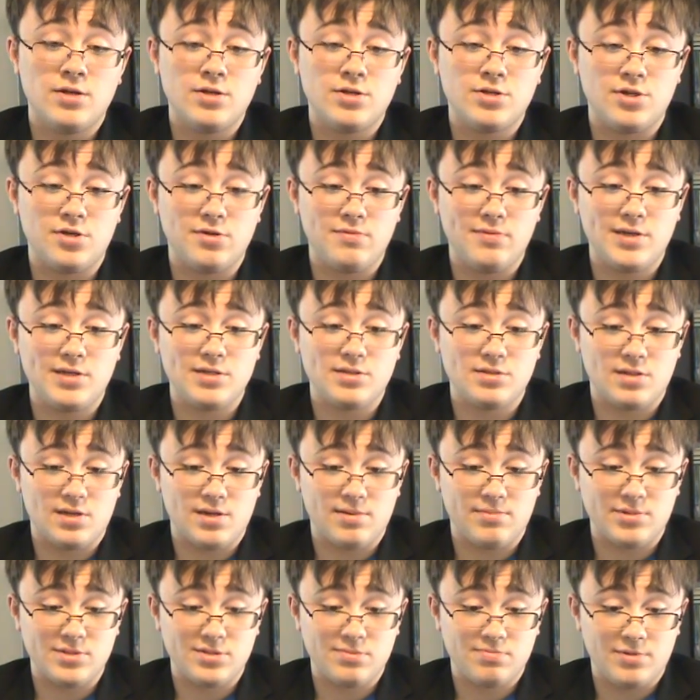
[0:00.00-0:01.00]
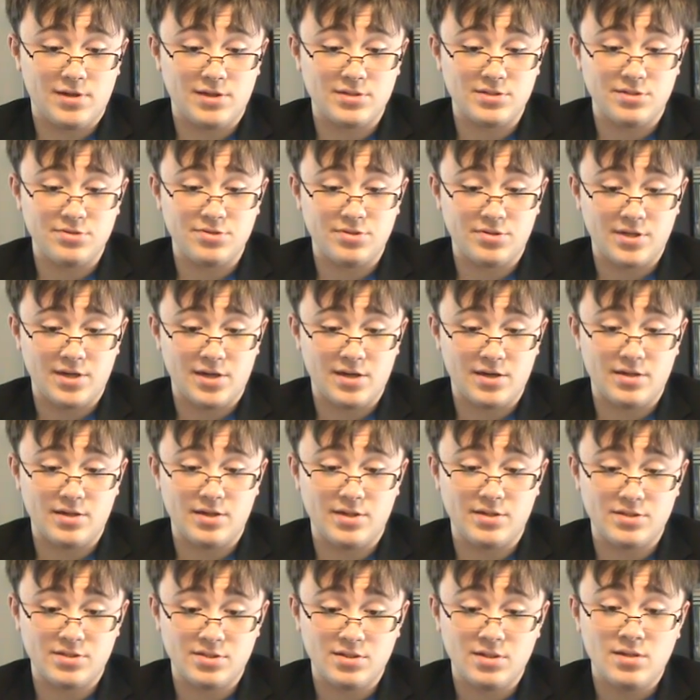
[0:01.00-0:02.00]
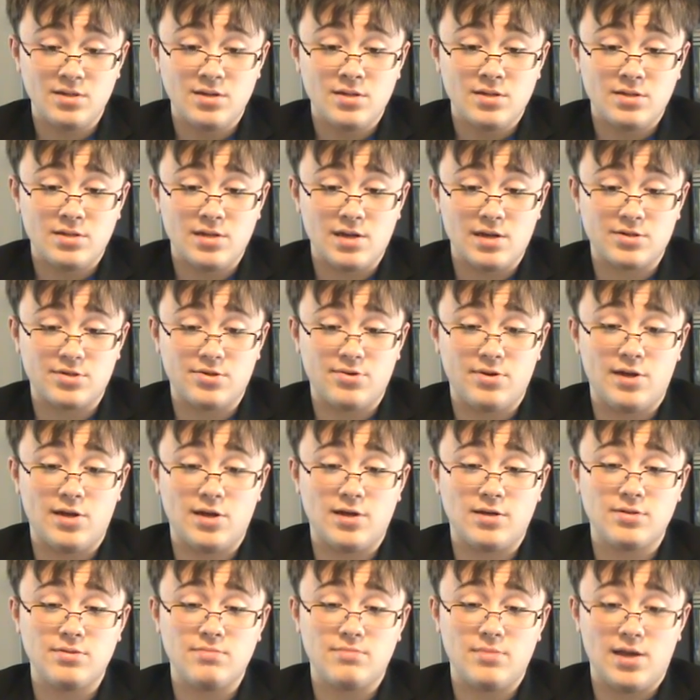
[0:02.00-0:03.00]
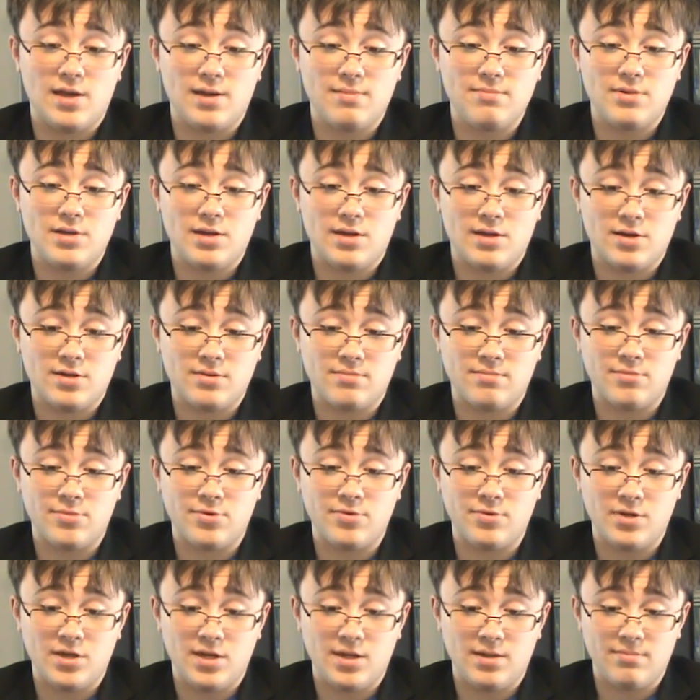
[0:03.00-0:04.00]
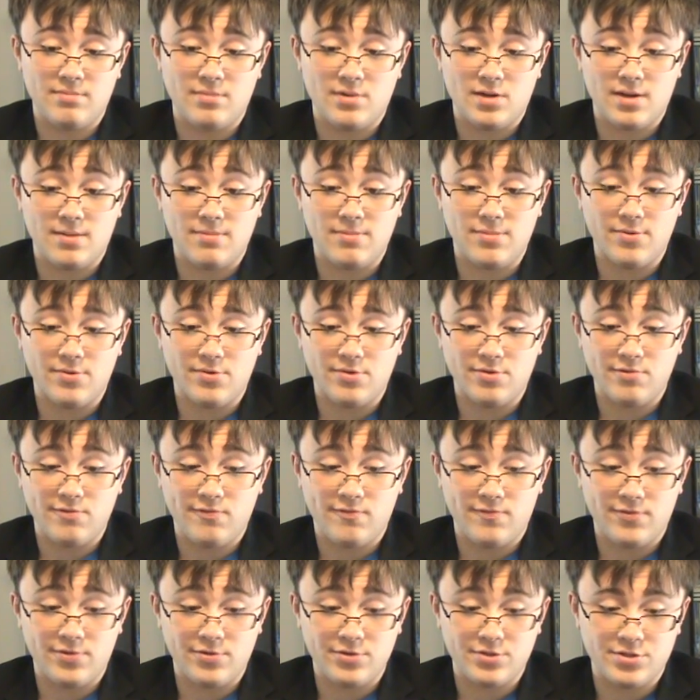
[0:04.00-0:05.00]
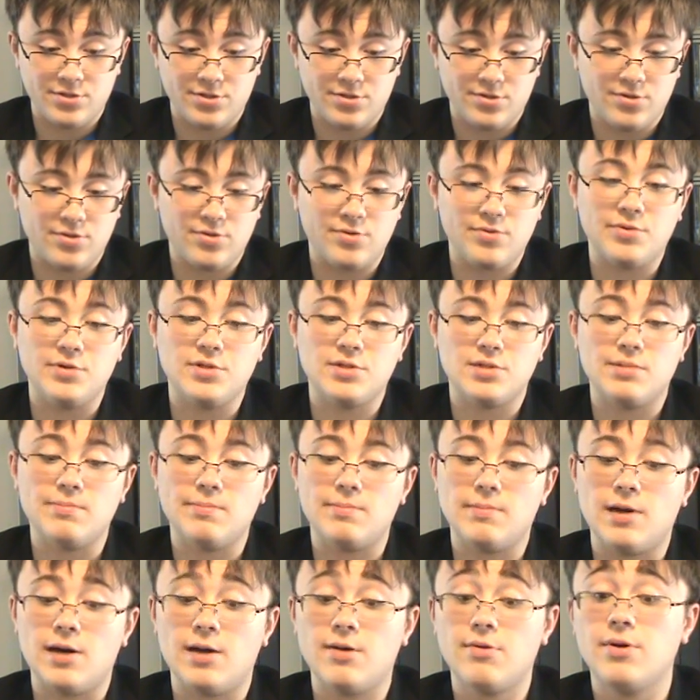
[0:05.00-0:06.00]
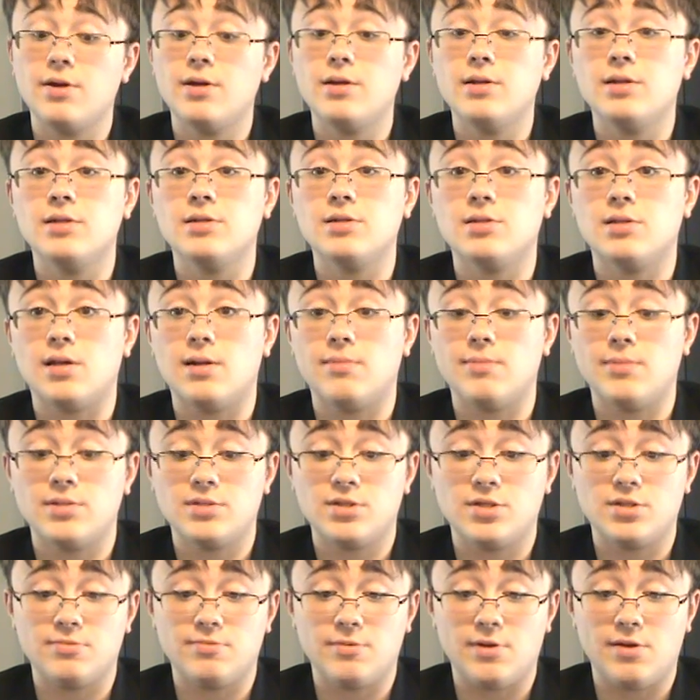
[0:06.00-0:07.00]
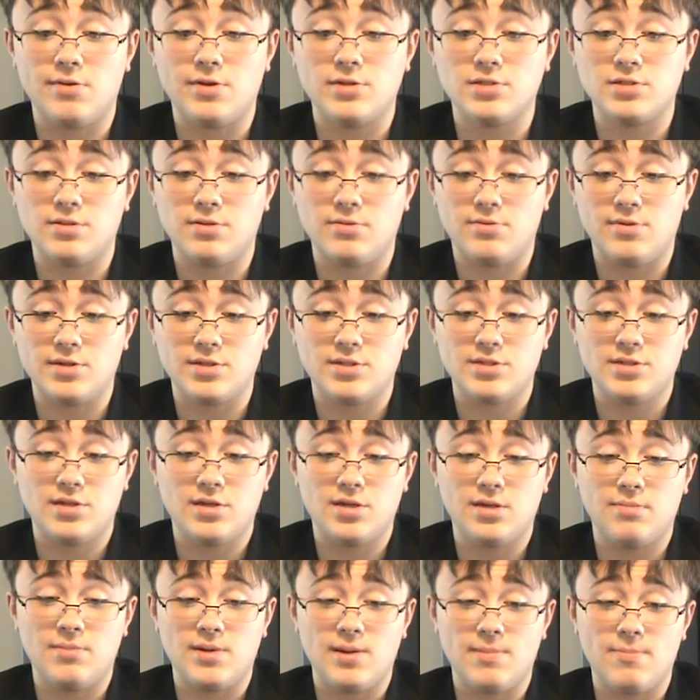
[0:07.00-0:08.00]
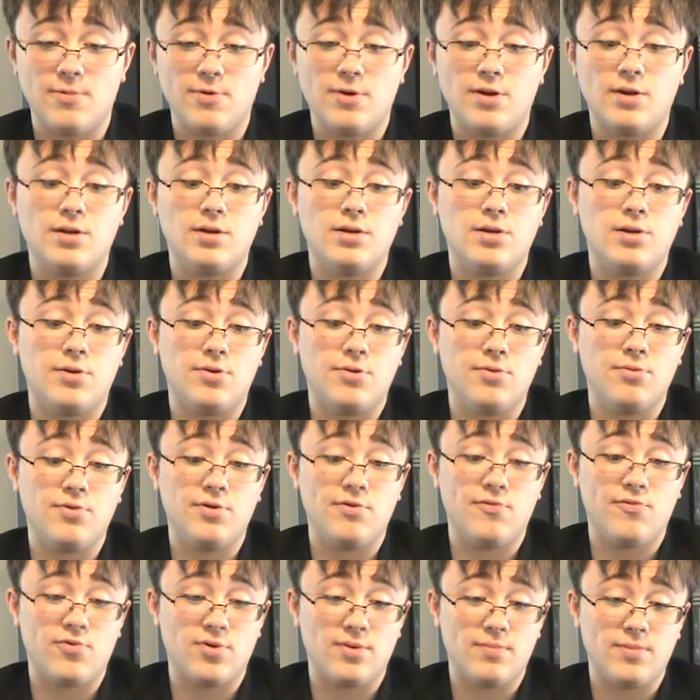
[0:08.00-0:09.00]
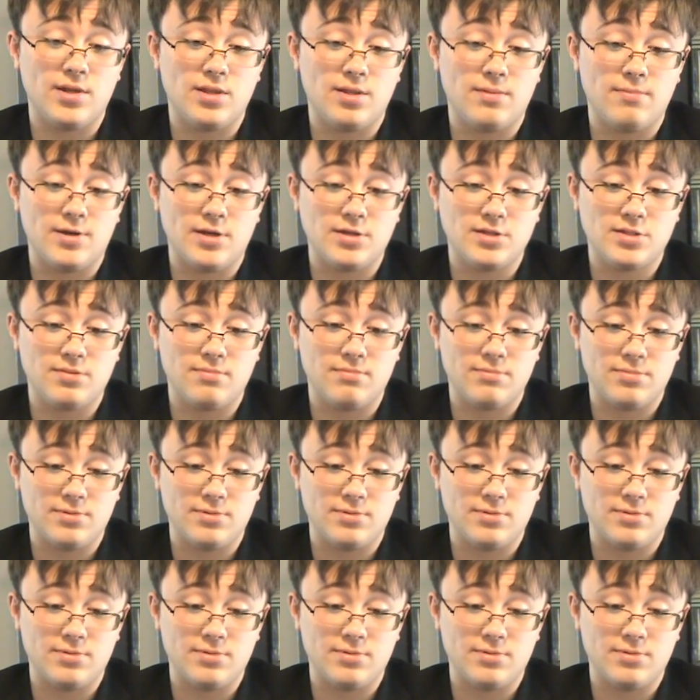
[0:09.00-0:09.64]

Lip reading: Two Islamist presidential candidates, Dr. Abdel Monem Abul Futu, who is a moderate Islamist as well as a long-standing member and a noted reformer in the Muslim